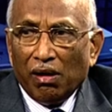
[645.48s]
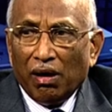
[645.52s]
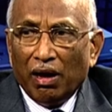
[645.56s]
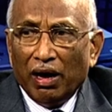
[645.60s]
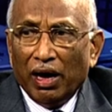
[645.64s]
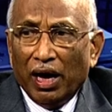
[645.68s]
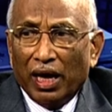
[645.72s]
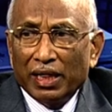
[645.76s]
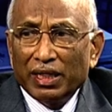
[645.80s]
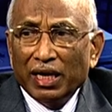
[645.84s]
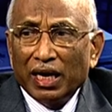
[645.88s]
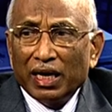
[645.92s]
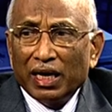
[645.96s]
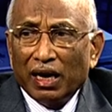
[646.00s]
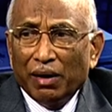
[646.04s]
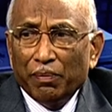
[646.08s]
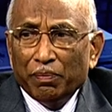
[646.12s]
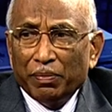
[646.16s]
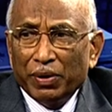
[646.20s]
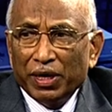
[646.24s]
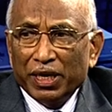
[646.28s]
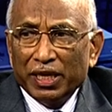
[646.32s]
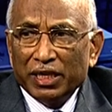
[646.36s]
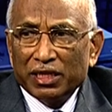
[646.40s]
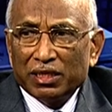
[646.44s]
other
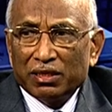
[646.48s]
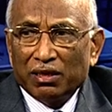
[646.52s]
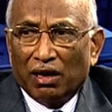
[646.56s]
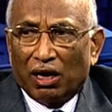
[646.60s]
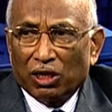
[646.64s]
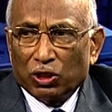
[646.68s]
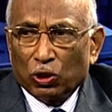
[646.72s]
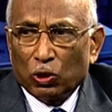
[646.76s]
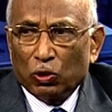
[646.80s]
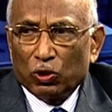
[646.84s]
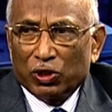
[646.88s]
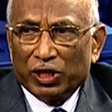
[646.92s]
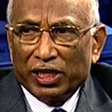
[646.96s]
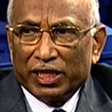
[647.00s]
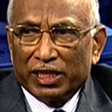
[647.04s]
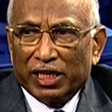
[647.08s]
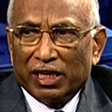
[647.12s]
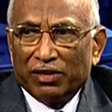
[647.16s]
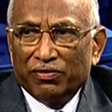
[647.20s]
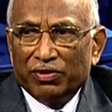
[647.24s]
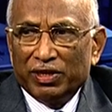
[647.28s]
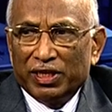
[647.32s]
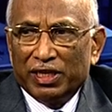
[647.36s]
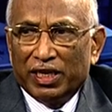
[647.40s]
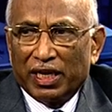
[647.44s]
companies
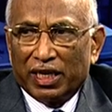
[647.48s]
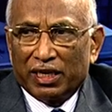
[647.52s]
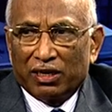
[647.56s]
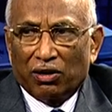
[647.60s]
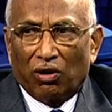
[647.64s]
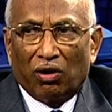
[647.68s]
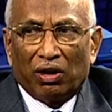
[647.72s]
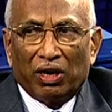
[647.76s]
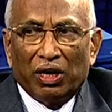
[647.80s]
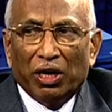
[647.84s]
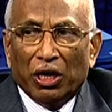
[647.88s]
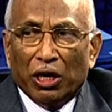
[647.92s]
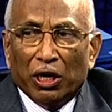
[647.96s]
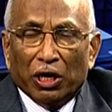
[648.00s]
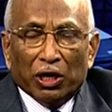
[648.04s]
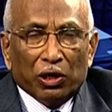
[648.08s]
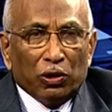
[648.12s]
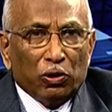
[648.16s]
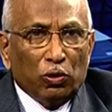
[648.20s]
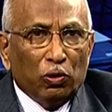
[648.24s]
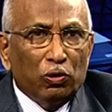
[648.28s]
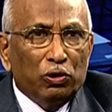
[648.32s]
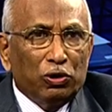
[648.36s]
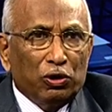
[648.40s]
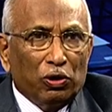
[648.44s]
associated with that are
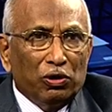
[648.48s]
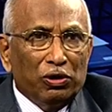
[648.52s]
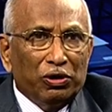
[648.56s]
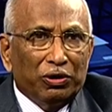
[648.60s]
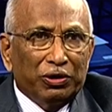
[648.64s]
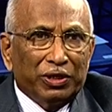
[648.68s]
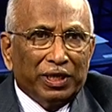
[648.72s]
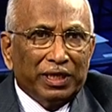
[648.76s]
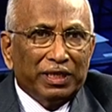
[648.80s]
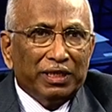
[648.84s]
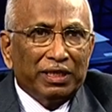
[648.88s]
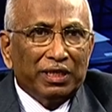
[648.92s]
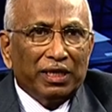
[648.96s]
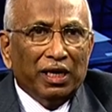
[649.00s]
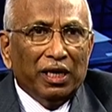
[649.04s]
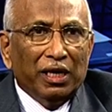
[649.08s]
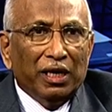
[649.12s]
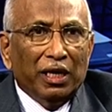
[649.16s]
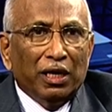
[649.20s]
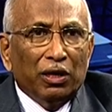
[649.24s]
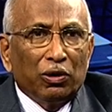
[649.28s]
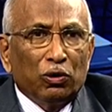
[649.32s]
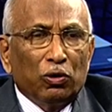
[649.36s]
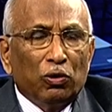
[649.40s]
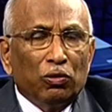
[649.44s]
Qt Solutions.
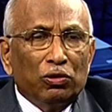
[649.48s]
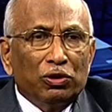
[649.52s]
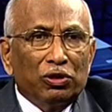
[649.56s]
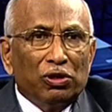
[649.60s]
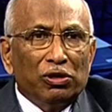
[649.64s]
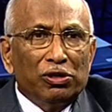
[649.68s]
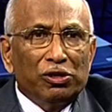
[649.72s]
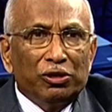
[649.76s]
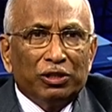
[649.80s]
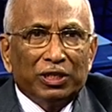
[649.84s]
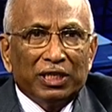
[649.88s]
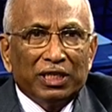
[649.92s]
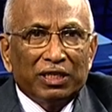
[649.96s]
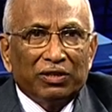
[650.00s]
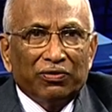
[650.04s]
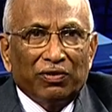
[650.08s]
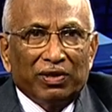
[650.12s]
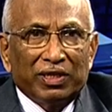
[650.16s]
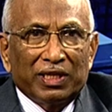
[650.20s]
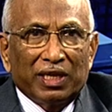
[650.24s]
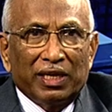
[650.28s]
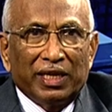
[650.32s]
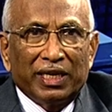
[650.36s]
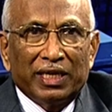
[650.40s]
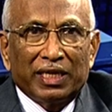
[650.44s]
Qt Solutions
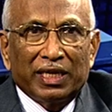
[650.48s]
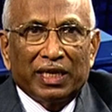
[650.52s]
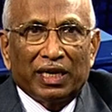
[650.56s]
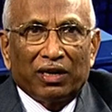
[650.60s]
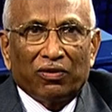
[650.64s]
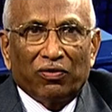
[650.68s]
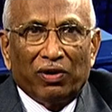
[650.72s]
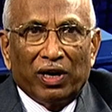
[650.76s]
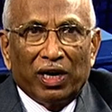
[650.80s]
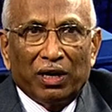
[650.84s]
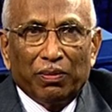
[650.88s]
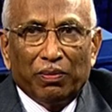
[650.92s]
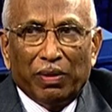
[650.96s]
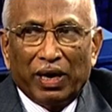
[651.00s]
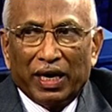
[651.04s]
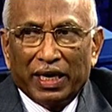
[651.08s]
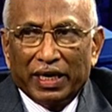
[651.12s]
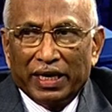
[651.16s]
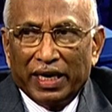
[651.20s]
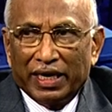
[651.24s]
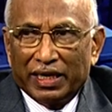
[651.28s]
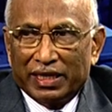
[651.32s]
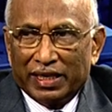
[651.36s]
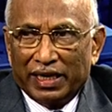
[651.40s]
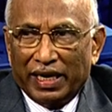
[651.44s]
was later acquired by
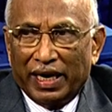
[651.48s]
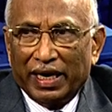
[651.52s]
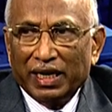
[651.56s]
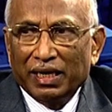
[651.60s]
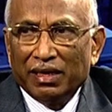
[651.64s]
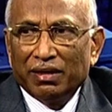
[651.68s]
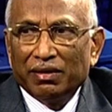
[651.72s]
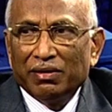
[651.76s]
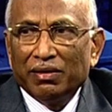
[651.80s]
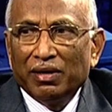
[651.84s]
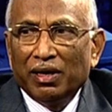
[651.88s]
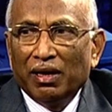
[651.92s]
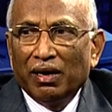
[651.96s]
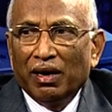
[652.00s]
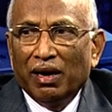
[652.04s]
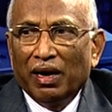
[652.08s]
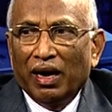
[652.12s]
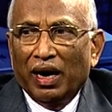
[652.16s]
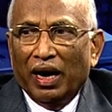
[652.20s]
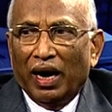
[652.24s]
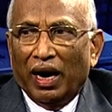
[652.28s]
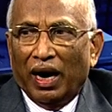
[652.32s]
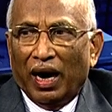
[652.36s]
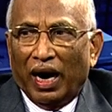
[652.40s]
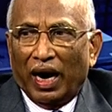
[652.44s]
ATI
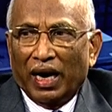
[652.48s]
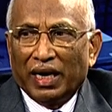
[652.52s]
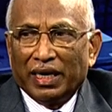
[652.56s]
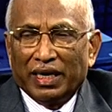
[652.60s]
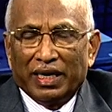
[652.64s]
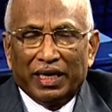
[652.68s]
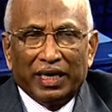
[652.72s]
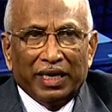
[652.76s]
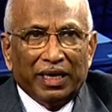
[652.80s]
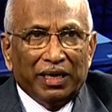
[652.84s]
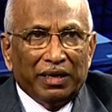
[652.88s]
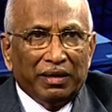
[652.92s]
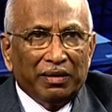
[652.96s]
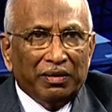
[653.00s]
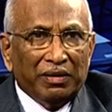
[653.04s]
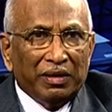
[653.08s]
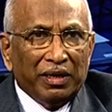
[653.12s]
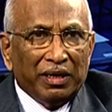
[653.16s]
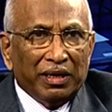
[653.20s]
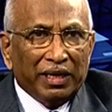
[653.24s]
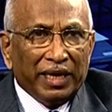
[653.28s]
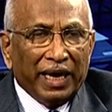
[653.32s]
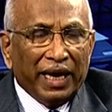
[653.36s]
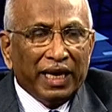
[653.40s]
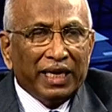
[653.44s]
and uh,
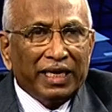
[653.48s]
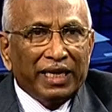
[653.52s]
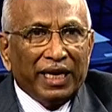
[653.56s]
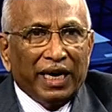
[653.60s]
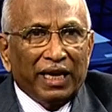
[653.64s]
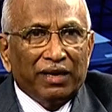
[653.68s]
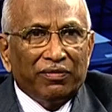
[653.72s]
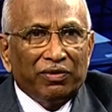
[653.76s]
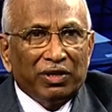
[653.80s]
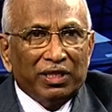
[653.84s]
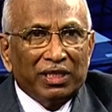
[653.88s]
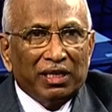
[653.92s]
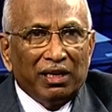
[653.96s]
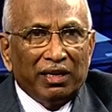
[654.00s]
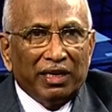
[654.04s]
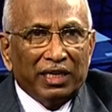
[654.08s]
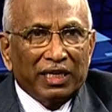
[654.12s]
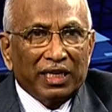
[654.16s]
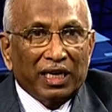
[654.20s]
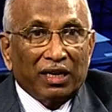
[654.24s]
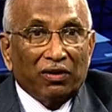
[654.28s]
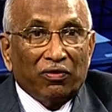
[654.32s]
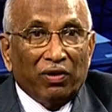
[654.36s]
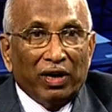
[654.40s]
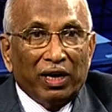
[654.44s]
ATI was
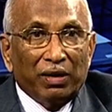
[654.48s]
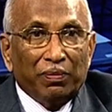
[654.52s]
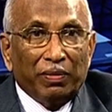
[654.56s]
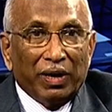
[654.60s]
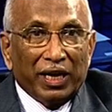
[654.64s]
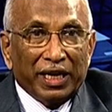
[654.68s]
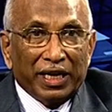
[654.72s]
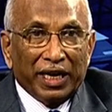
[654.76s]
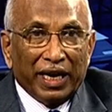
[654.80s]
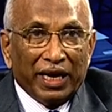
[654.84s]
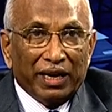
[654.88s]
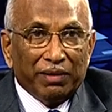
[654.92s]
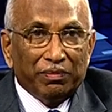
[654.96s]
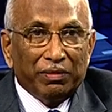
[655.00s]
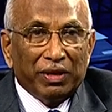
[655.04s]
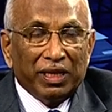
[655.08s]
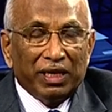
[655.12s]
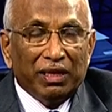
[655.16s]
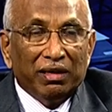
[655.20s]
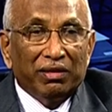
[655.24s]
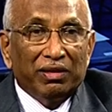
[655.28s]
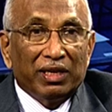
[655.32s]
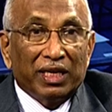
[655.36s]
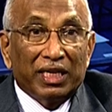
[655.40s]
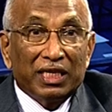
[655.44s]
later acquired by
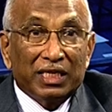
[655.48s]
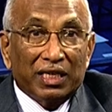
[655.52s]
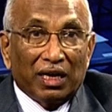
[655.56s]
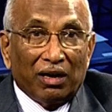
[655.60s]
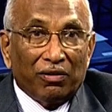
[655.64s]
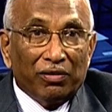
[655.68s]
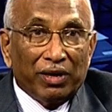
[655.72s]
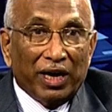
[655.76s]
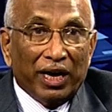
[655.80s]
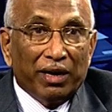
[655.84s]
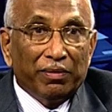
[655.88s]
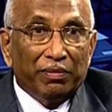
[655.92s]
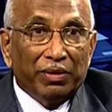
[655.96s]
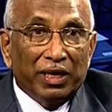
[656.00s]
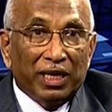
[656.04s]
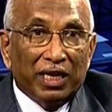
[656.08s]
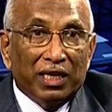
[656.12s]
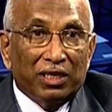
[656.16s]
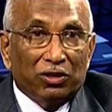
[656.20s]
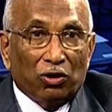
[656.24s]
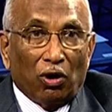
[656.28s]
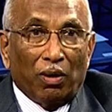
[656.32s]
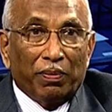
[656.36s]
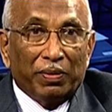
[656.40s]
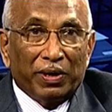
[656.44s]
AMD. That is how AMD
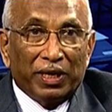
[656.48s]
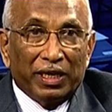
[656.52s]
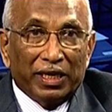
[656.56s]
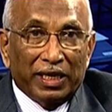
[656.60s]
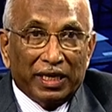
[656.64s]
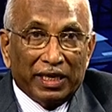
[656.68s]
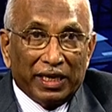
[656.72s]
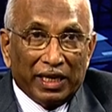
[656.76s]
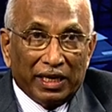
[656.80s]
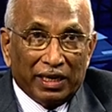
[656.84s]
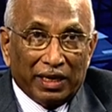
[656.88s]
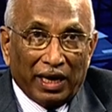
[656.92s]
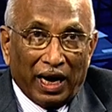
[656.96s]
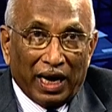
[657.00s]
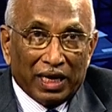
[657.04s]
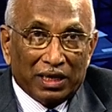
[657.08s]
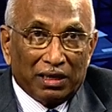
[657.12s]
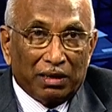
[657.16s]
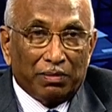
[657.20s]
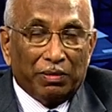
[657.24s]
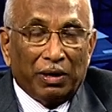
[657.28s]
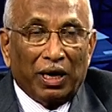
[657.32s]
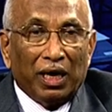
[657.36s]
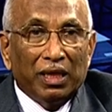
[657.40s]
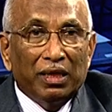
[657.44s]
is operating in
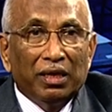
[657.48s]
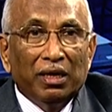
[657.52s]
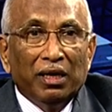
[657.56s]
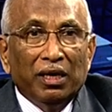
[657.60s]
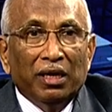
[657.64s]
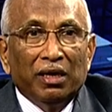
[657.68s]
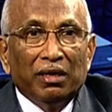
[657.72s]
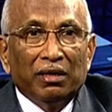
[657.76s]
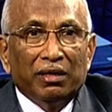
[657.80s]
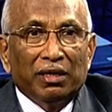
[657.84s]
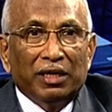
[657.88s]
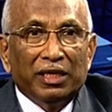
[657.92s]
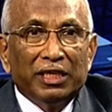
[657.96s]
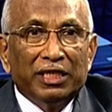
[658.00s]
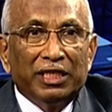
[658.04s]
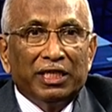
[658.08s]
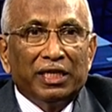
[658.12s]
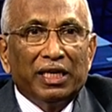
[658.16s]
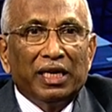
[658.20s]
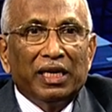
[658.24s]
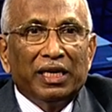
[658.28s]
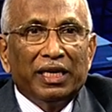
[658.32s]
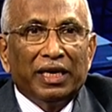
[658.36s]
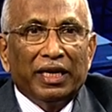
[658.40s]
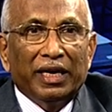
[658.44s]
Hyderabad.
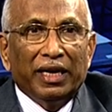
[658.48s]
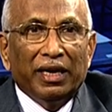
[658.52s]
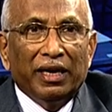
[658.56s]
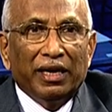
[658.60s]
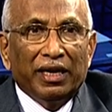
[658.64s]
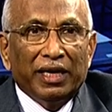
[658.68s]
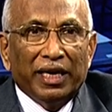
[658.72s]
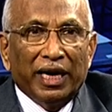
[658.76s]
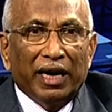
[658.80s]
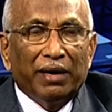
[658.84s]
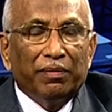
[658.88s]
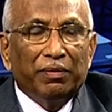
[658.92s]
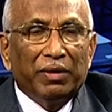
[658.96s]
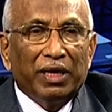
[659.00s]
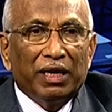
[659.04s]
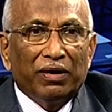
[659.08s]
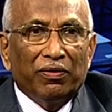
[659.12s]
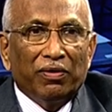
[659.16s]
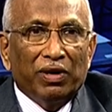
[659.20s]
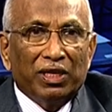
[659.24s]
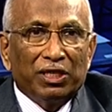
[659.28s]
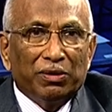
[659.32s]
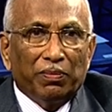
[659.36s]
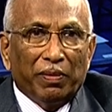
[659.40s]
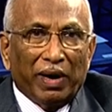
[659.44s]
Initially, AMD
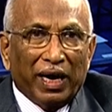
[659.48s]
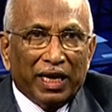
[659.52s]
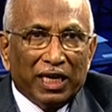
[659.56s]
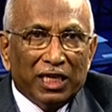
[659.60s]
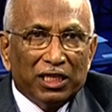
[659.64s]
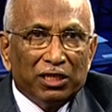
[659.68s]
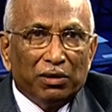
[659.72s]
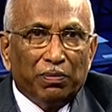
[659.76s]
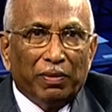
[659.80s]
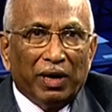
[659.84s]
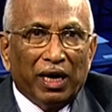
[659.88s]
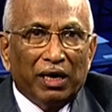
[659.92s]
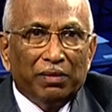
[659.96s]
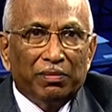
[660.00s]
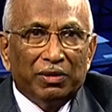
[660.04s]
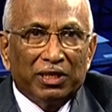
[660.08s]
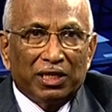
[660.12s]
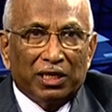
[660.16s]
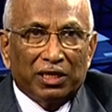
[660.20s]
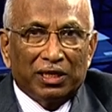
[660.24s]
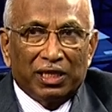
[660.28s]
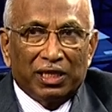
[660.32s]
was managed by Mr.